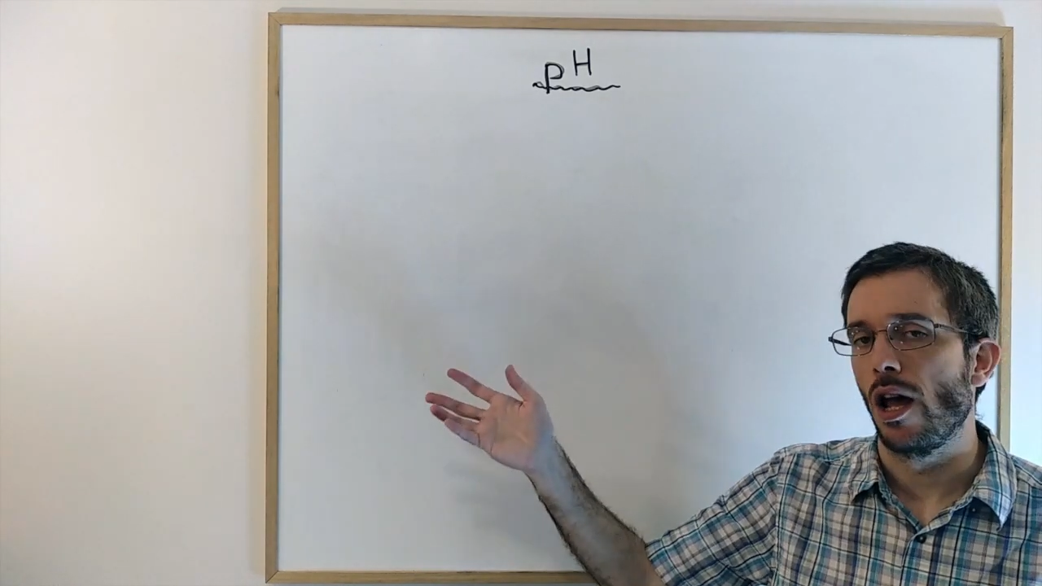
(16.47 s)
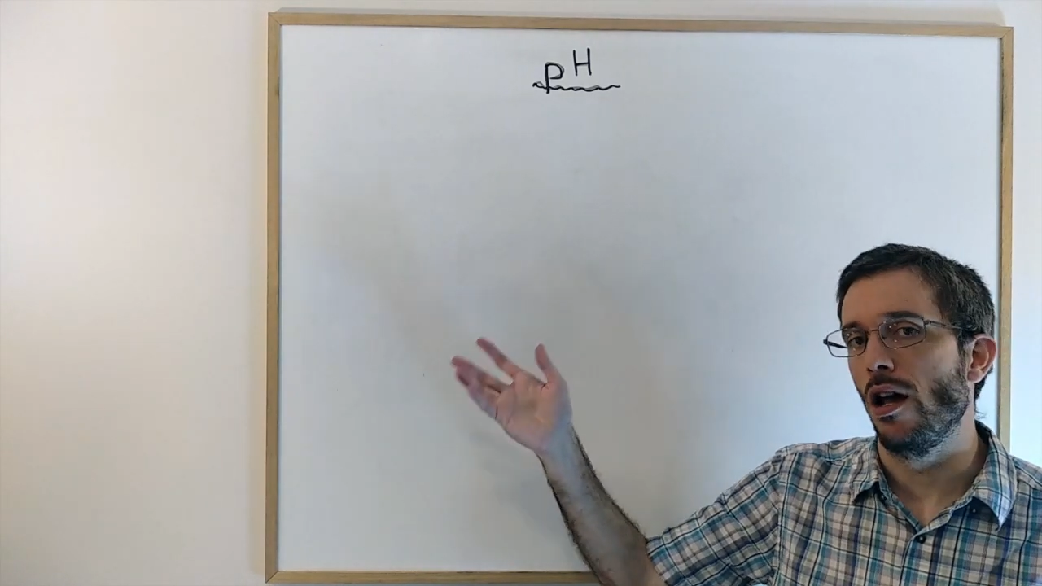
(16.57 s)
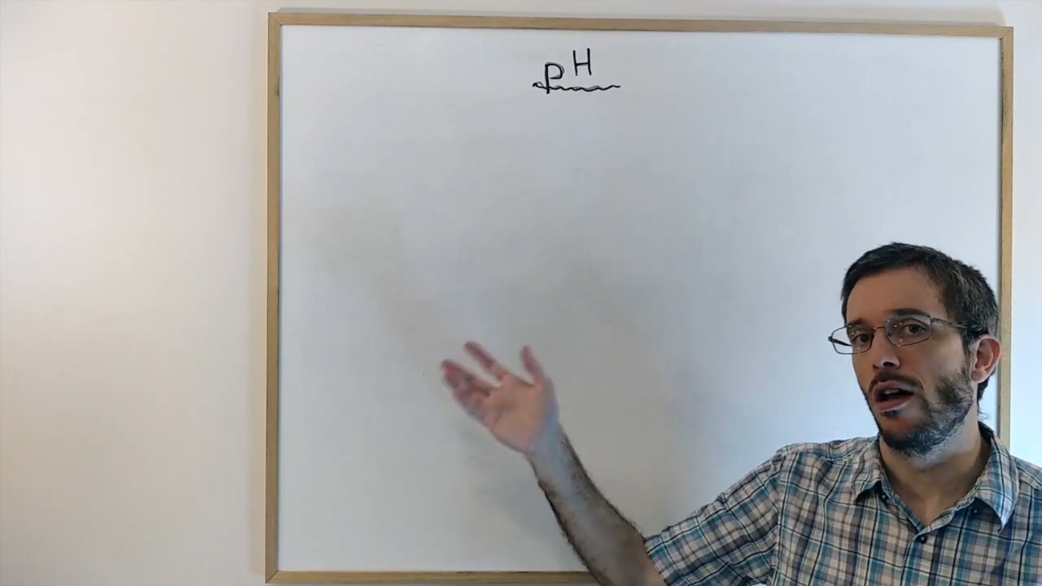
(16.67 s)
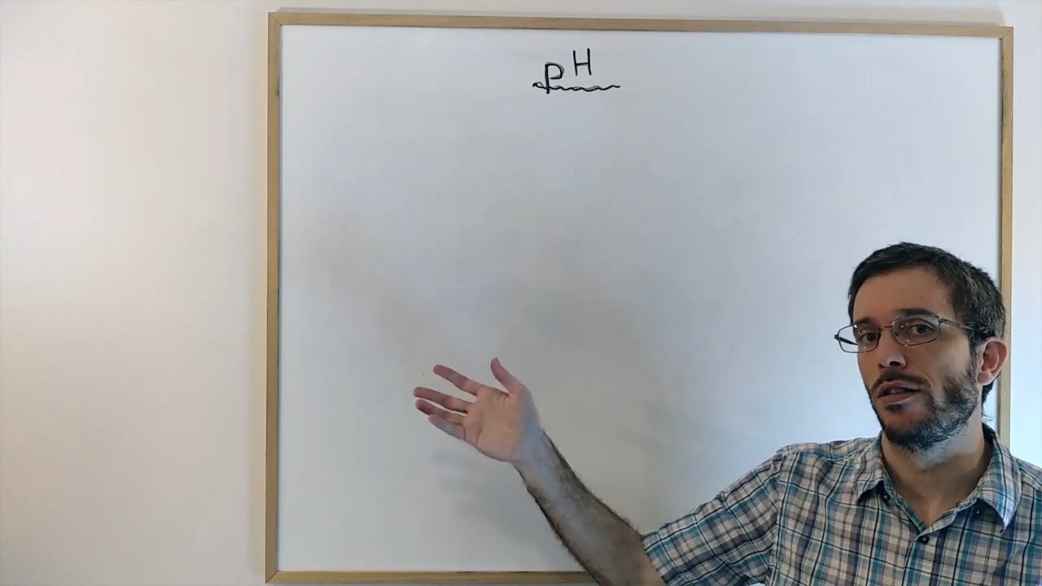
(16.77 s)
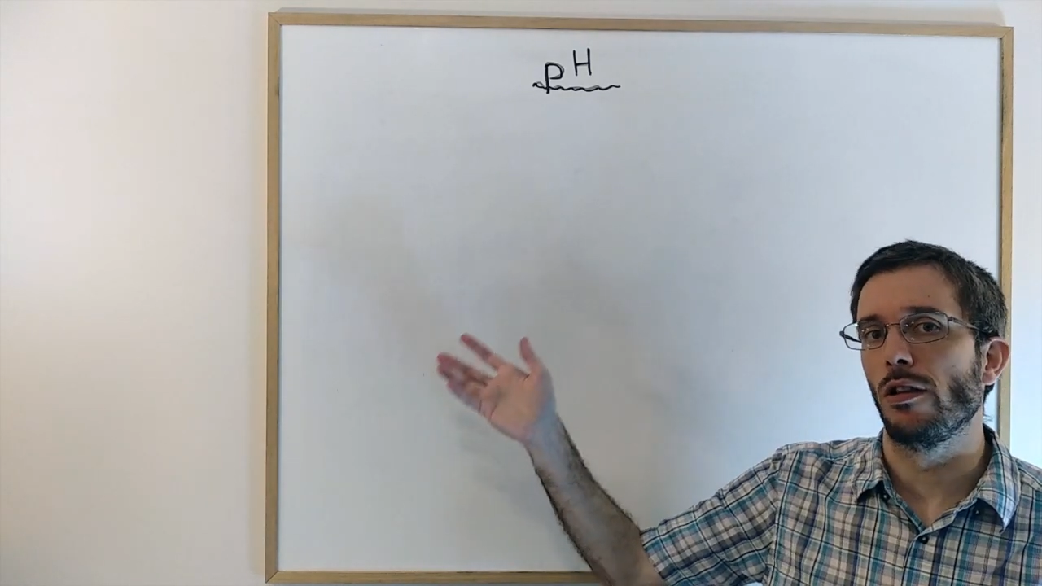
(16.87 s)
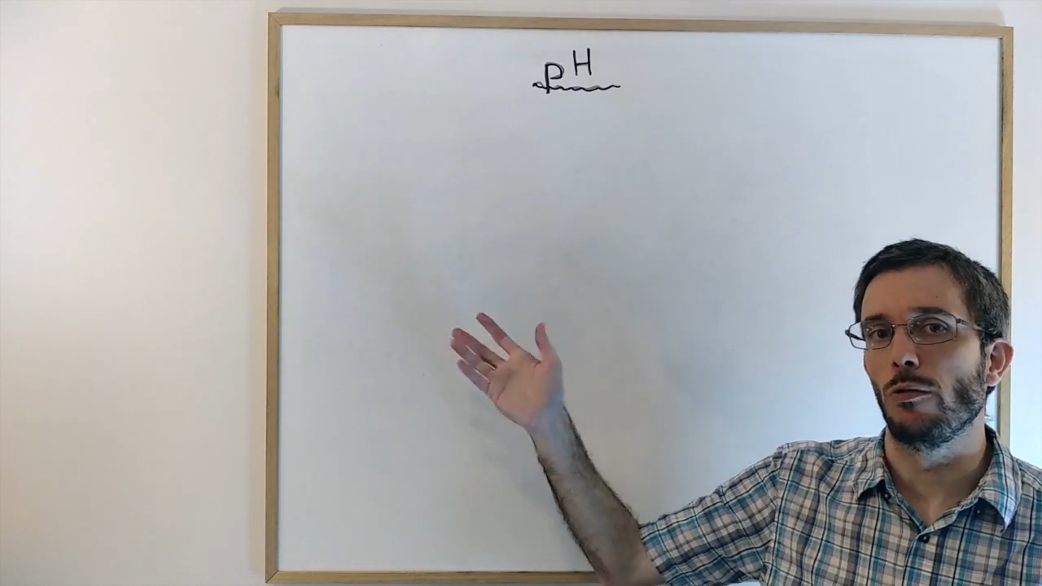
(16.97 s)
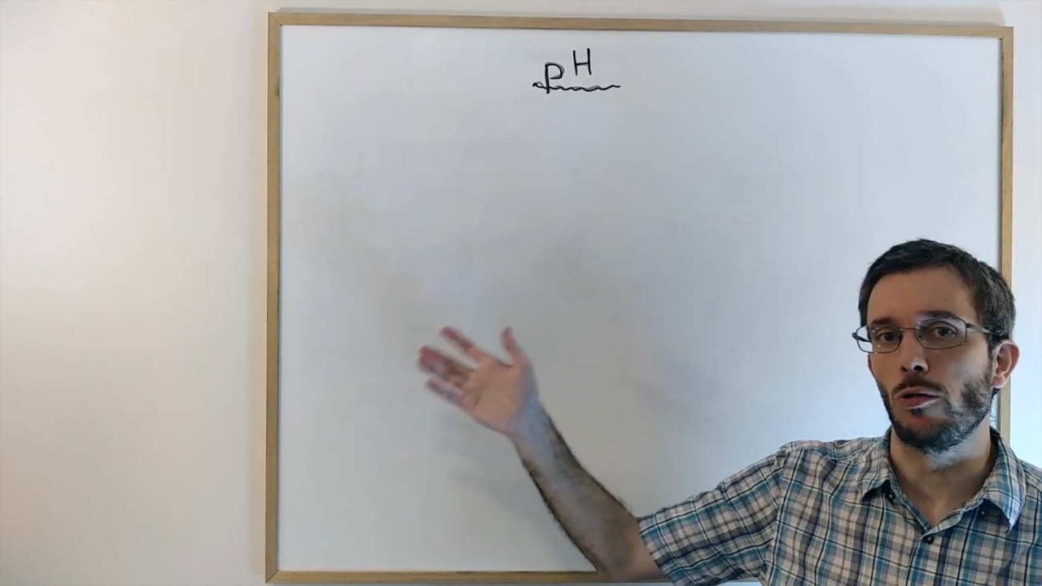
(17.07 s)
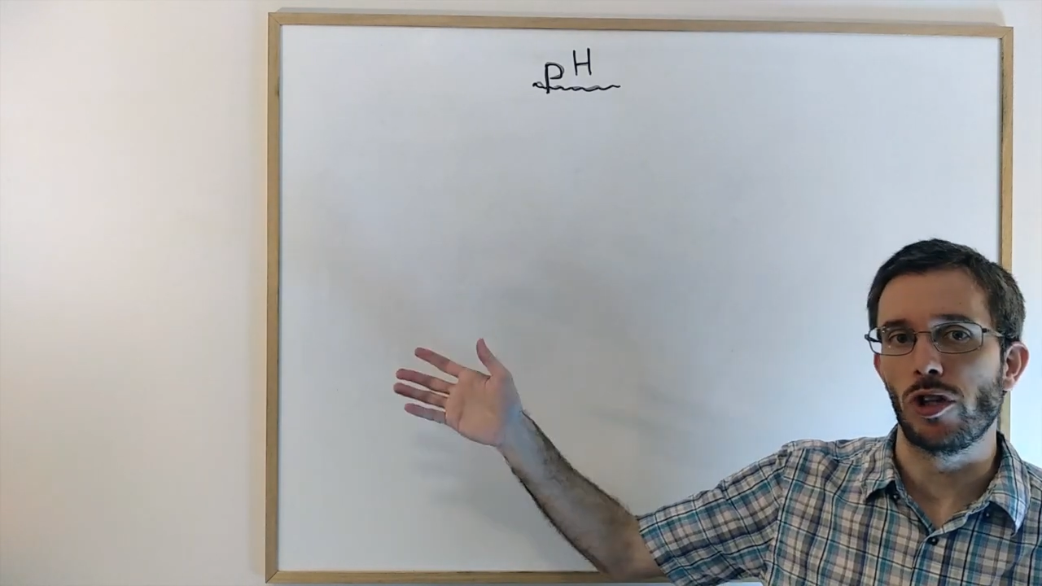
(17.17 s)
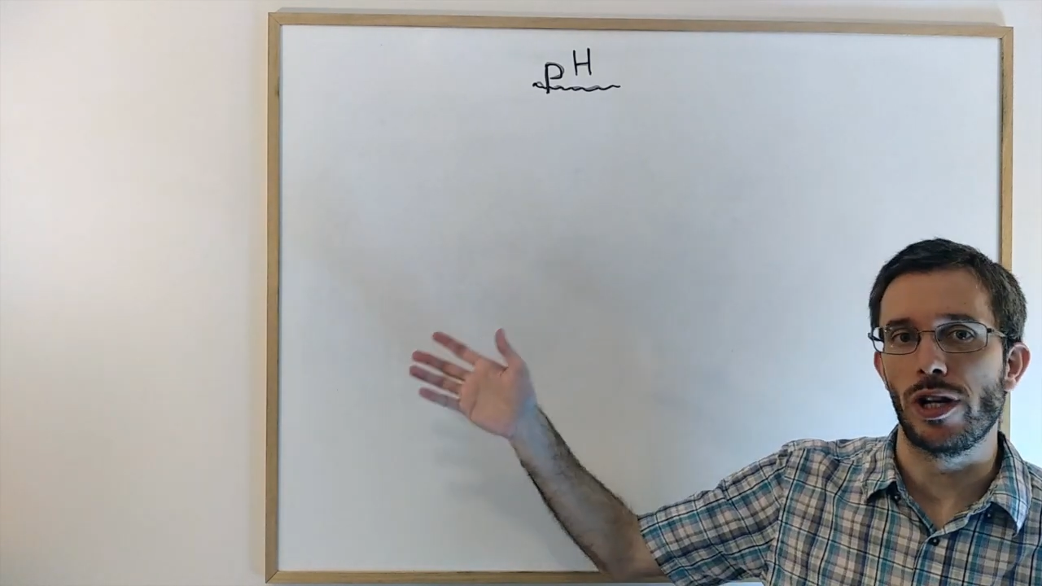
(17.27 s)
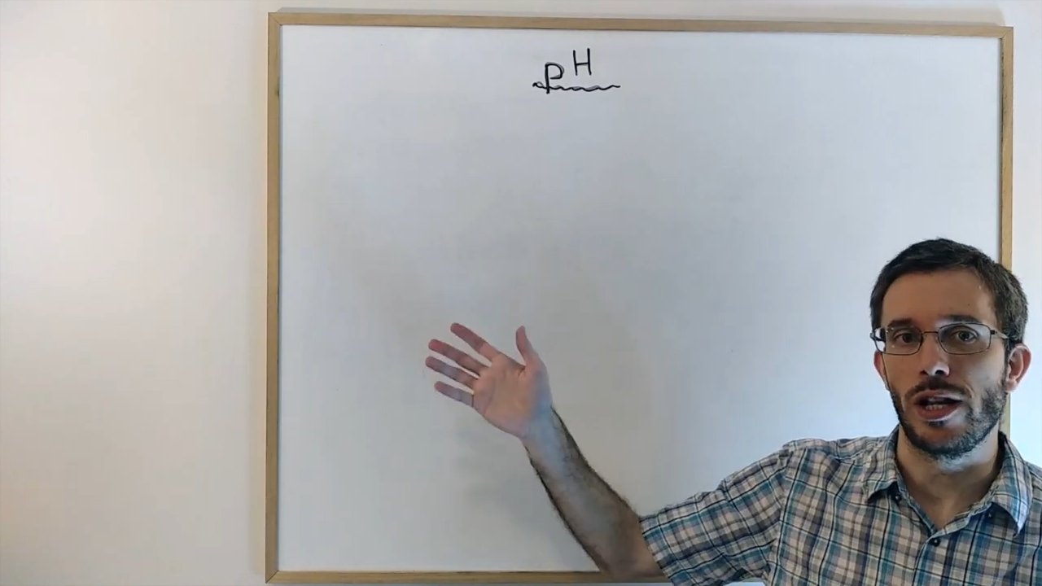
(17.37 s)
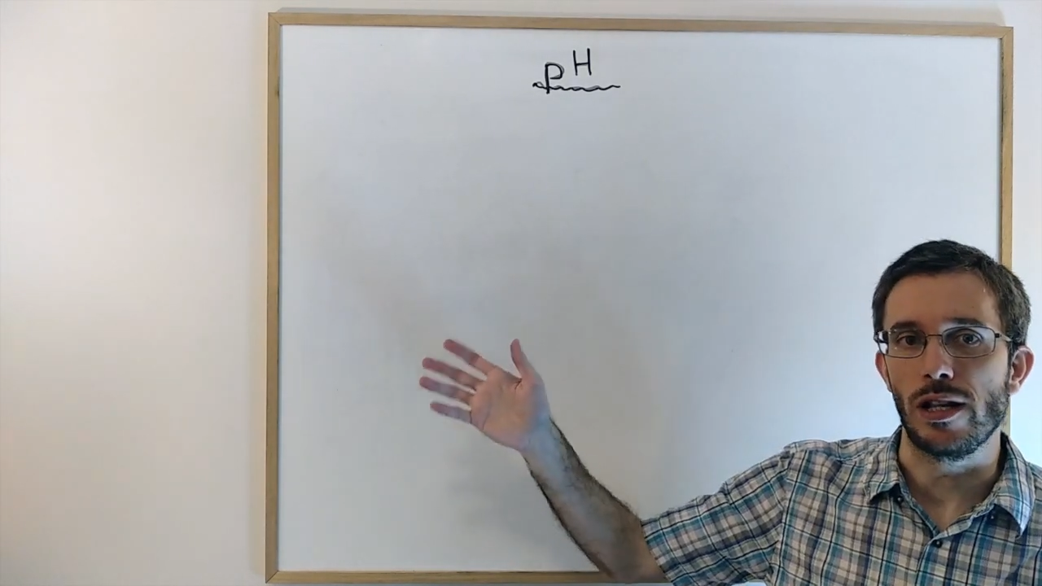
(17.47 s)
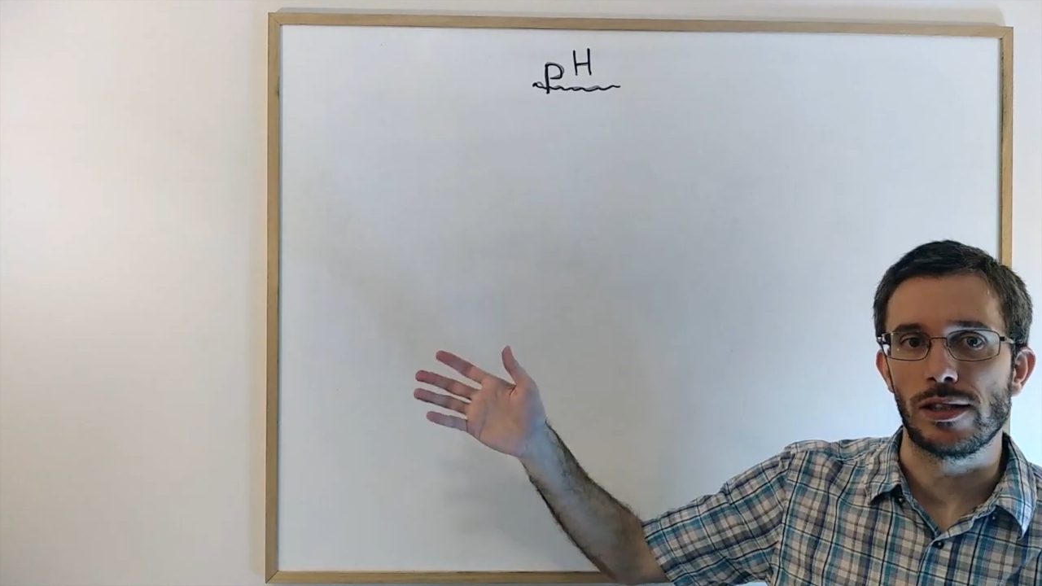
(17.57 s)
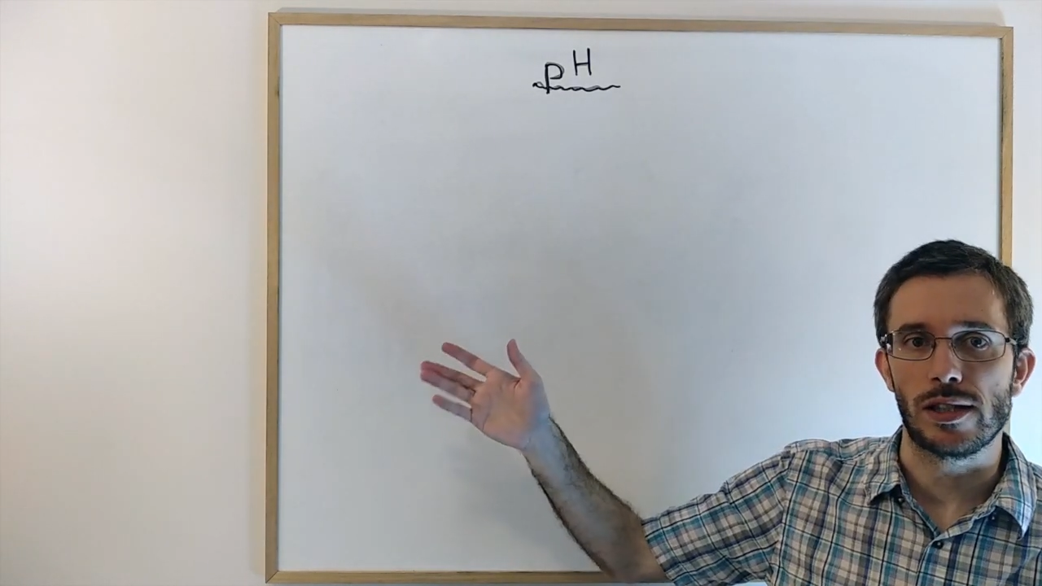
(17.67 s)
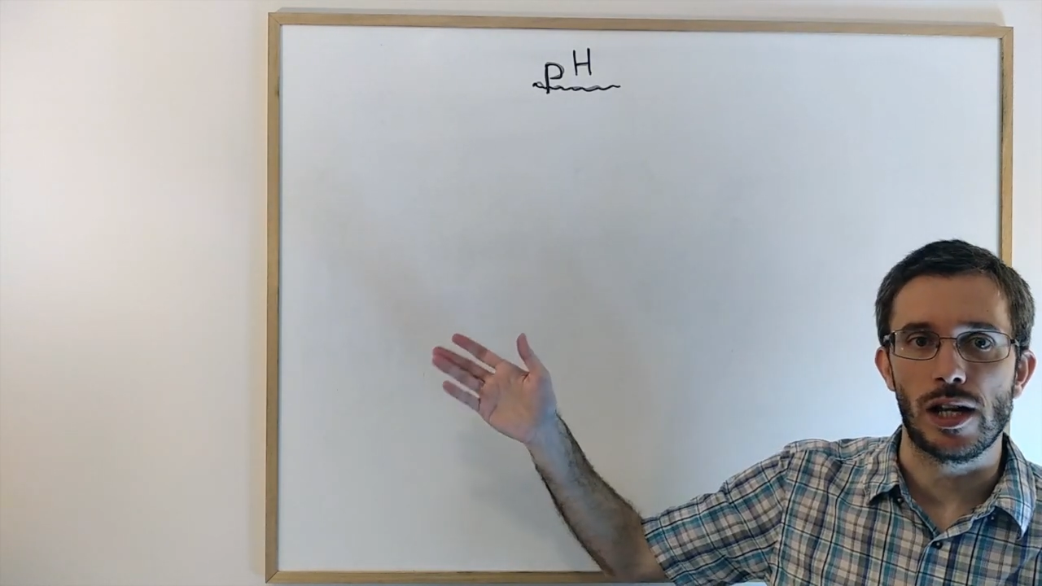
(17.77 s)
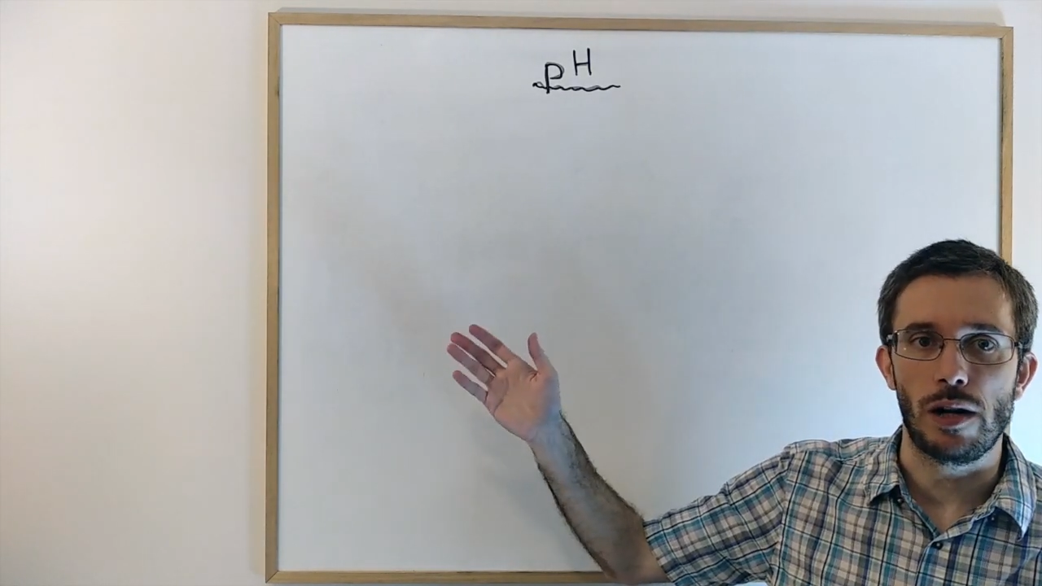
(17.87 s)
a solution is.